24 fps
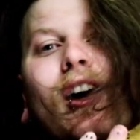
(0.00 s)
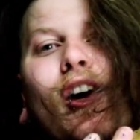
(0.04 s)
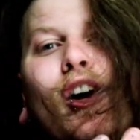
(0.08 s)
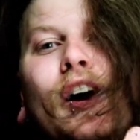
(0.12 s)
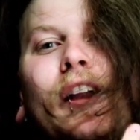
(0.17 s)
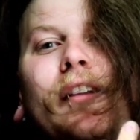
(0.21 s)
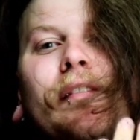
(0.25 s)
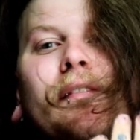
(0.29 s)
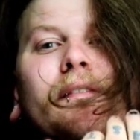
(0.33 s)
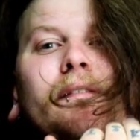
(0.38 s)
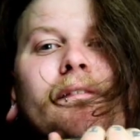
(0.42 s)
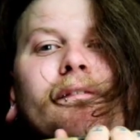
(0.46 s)

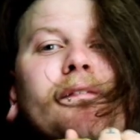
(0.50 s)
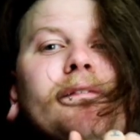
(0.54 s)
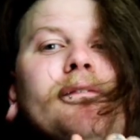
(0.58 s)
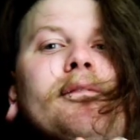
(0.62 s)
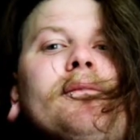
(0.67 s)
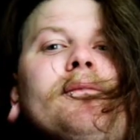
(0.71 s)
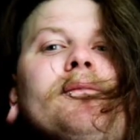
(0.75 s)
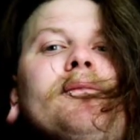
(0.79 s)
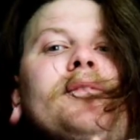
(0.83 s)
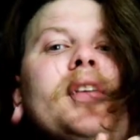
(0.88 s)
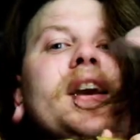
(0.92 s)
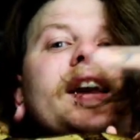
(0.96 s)
on
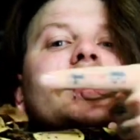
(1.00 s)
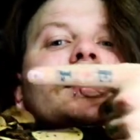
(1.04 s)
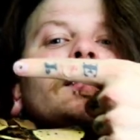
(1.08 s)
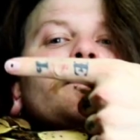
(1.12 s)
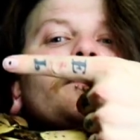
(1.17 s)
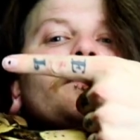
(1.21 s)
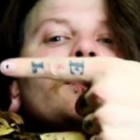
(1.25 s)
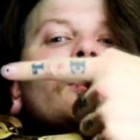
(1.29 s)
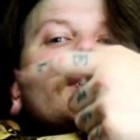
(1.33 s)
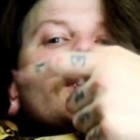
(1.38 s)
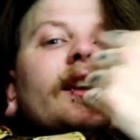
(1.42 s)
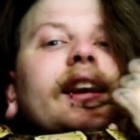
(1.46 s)

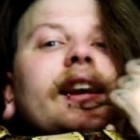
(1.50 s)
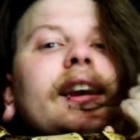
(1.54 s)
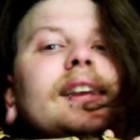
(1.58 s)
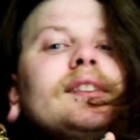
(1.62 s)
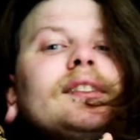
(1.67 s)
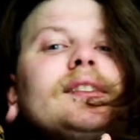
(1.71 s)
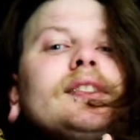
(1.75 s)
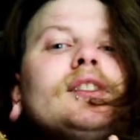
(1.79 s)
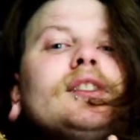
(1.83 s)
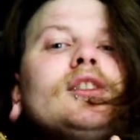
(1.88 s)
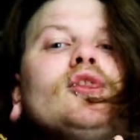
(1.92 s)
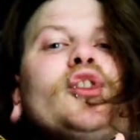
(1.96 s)
Facebook,
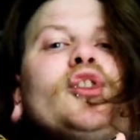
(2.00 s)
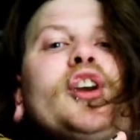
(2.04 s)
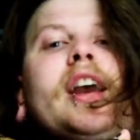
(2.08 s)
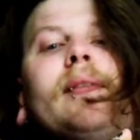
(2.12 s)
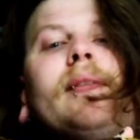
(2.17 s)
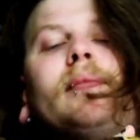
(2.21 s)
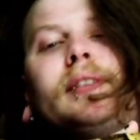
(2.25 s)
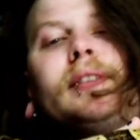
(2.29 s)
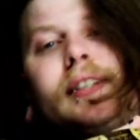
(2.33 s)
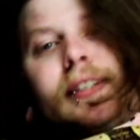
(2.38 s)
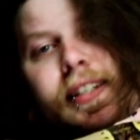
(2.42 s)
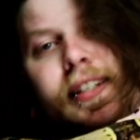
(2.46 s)

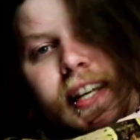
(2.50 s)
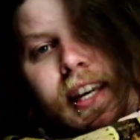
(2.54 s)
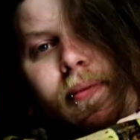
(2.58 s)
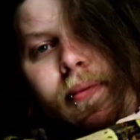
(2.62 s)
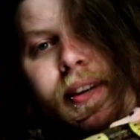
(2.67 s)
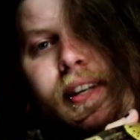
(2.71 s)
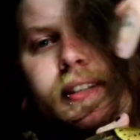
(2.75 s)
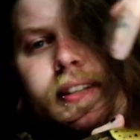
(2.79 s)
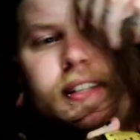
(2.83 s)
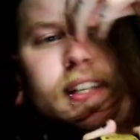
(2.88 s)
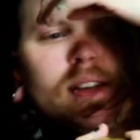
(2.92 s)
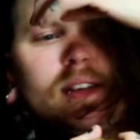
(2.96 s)
Instagram,
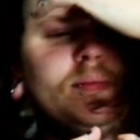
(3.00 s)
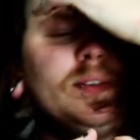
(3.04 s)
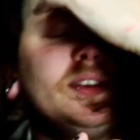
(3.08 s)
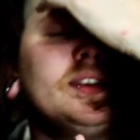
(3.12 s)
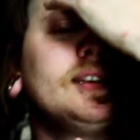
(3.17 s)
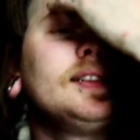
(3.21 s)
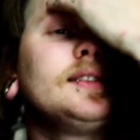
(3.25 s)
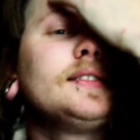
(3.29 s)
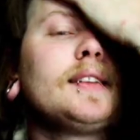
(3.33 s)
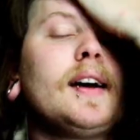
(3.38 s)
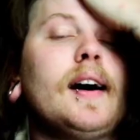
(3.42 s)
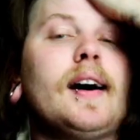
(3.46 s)
DBCB
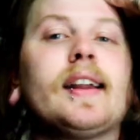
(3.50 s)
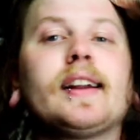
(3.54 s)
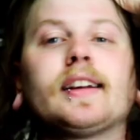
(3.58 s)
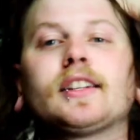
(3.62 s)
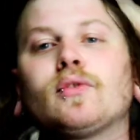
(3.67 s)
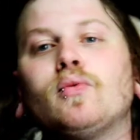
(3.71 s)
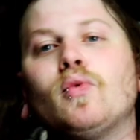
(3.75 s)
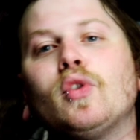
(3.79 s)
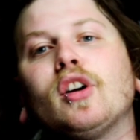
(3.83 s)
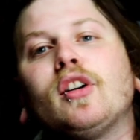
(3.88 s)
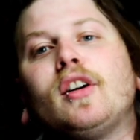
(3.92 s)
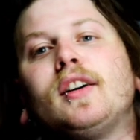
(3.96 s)

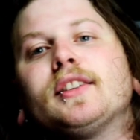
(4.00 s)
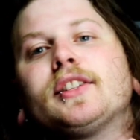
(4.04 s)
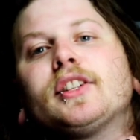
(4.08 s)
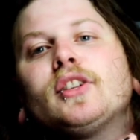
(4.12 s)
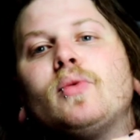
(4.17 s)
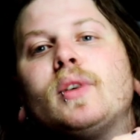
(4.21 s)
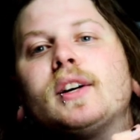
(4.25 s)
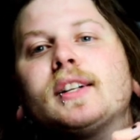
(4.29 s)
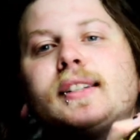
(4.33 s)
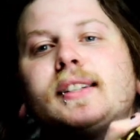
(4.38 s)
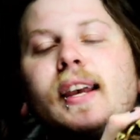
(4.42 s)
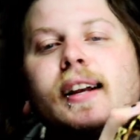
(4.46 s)
Exotics. We're
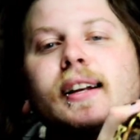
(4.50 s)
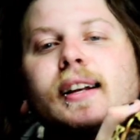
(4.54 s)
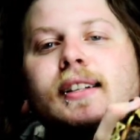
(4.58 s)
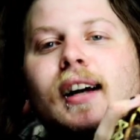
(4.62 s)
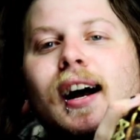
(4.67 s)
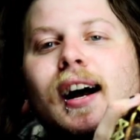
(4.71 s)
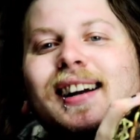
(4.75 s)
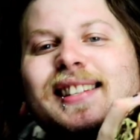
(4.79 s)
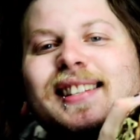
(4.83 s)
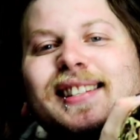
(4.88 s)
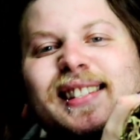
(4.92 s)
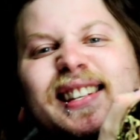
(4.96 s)
also on
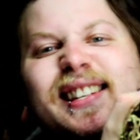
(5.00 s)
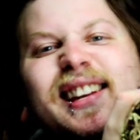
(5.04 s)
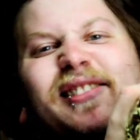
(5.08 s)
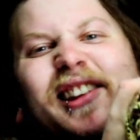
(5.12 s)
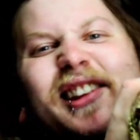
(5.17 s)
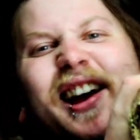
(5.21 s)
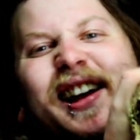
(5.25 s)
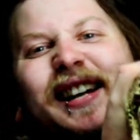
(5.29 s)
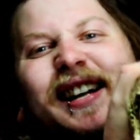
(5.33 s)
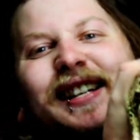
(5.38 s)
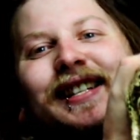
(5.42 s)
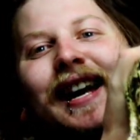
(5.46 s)
TikTok, still
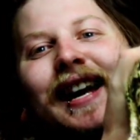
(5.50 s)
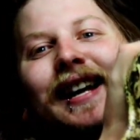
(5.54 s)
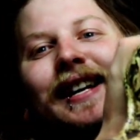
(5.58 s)
not at